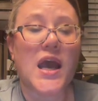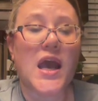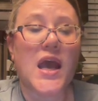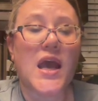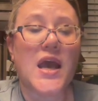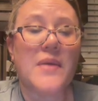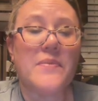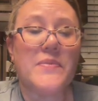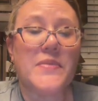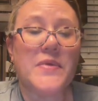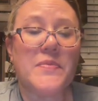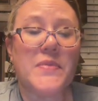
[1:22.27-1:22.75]

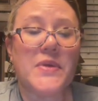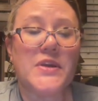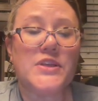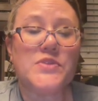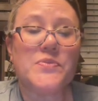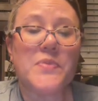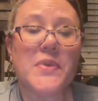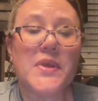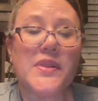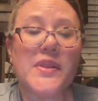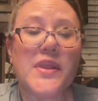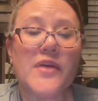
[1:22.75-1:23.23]
The
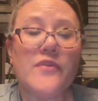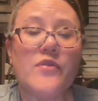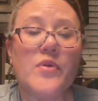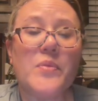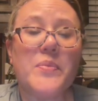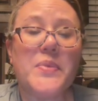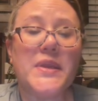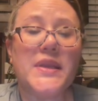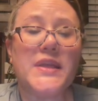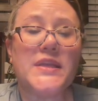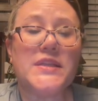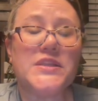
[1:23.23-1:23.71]
measurement level
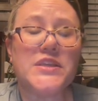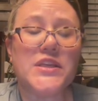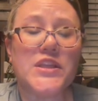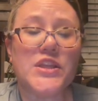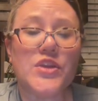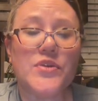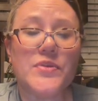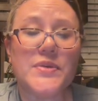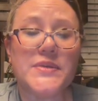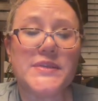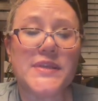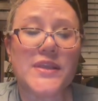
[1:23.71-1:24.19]
would be
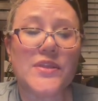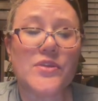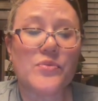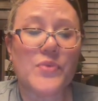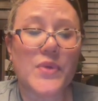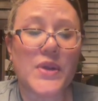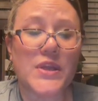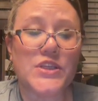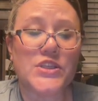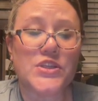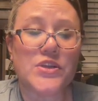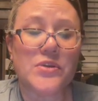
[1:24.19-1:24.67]
continuous at the
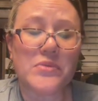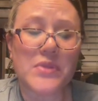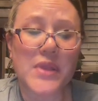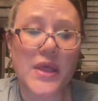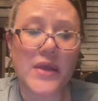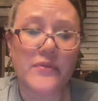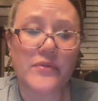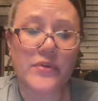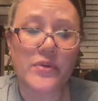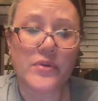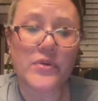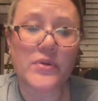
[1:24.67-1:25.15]
ratio
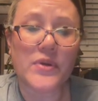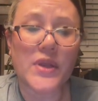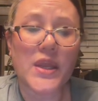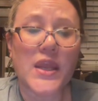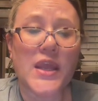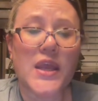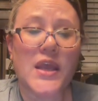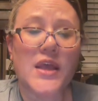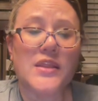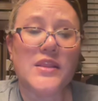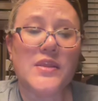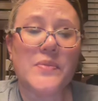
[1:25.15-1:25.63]
level.
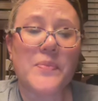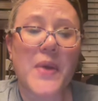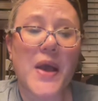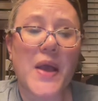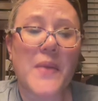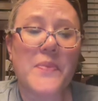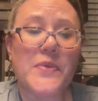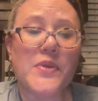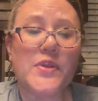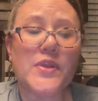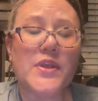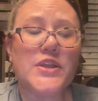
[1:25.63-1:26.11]
The
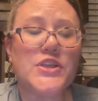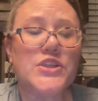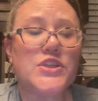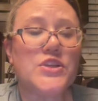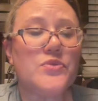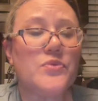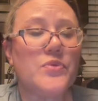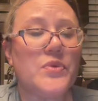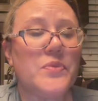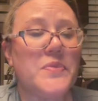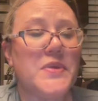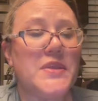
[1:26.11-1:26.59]

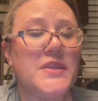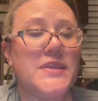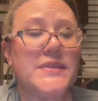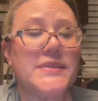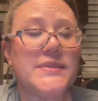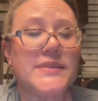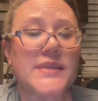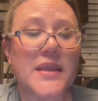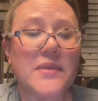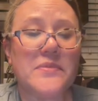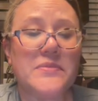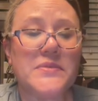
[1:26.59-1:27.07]
population would be the
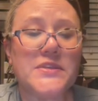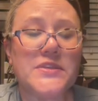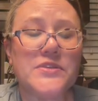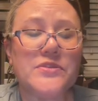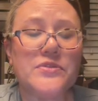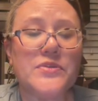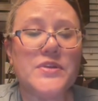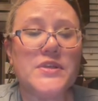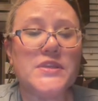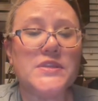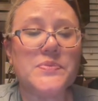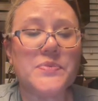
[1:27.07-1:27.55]
same
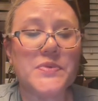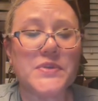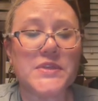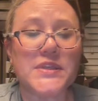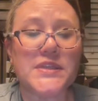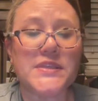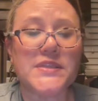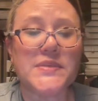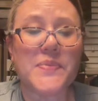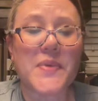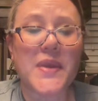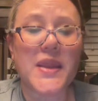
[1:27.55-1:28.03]
students
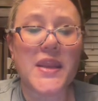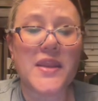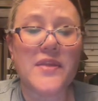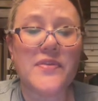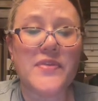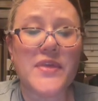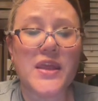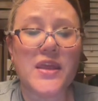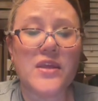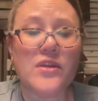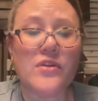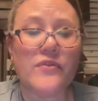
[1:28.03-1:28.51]
participating
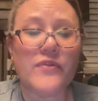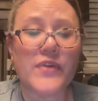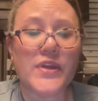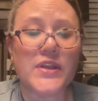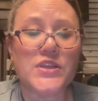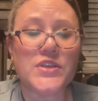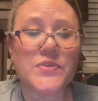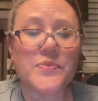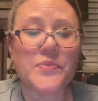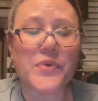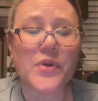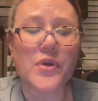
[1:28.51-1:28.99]
in the
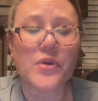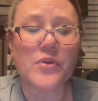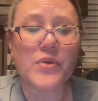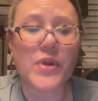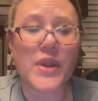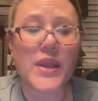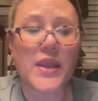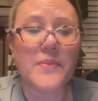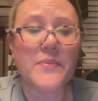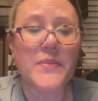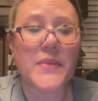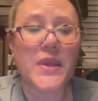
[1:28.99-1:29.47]
intervention
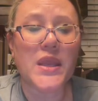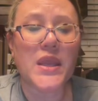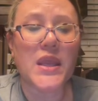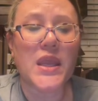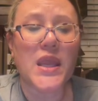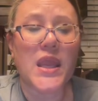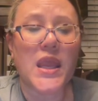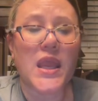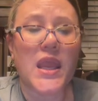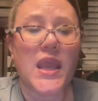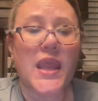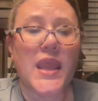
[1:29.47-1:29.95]
program,
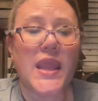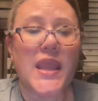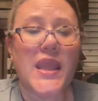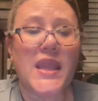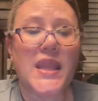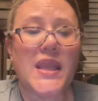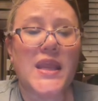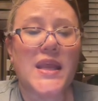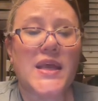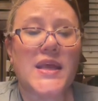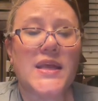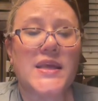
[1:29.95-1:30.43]

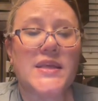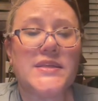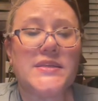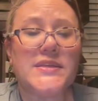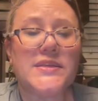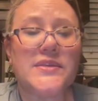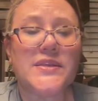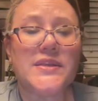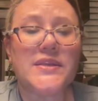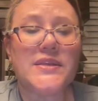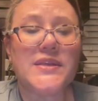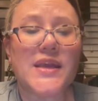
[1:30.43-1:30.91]
and
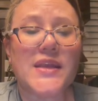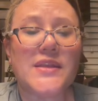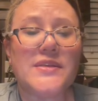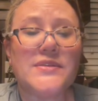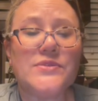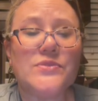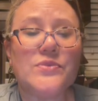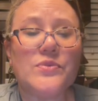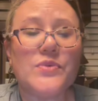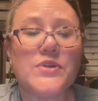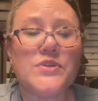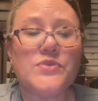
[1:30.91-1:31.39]
the data
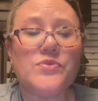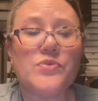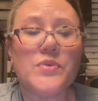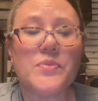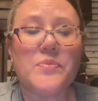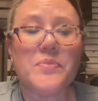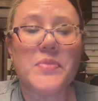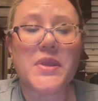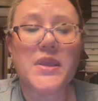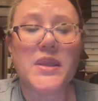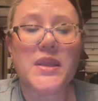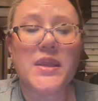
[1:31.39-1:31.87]
source
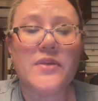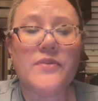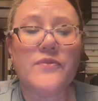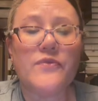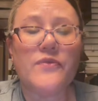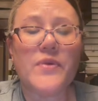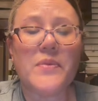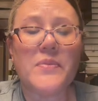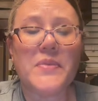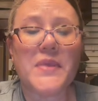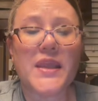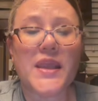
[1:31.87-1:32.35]
would be
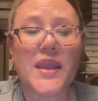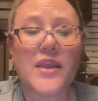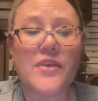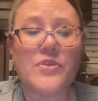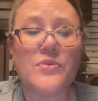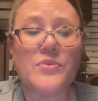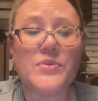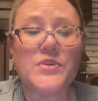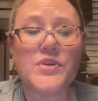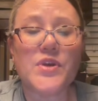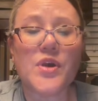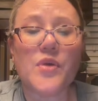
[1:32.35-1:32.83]
from the K
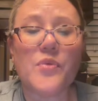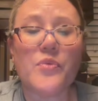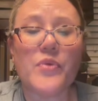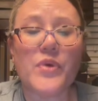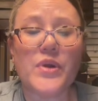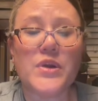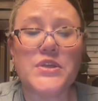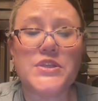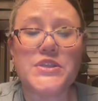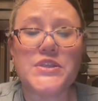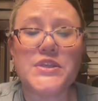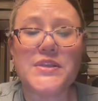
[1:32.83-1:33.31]
through 12
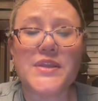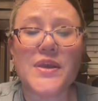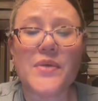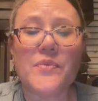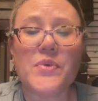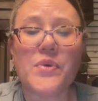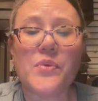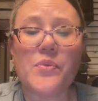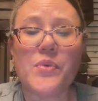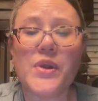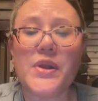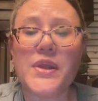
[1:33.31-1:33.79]
worksheet that
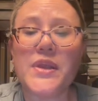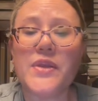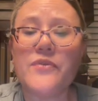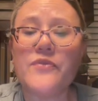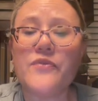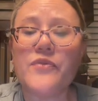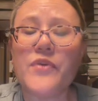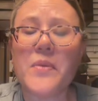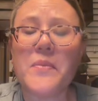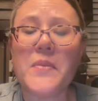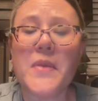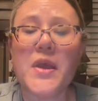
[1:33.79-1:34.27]
we're working
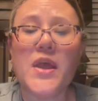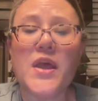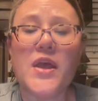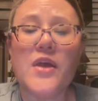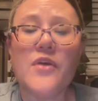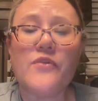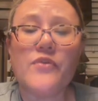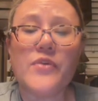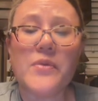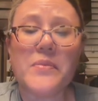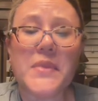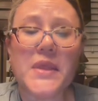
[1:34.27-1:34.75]
from
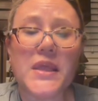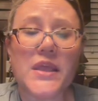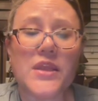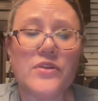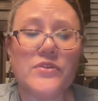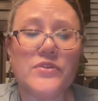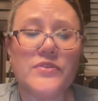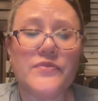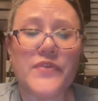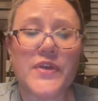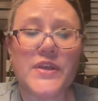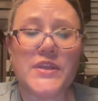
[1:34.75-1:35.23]
the
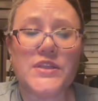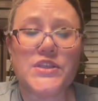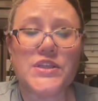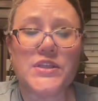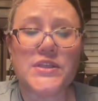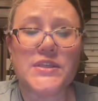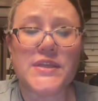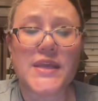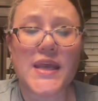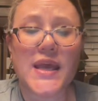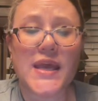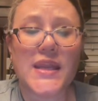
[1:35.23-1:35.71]

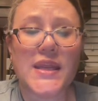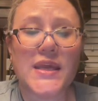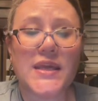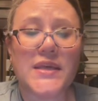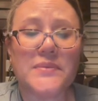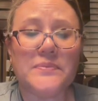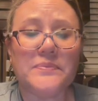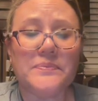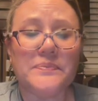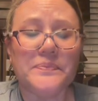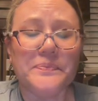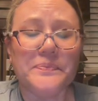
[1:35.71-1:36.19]
intervention data.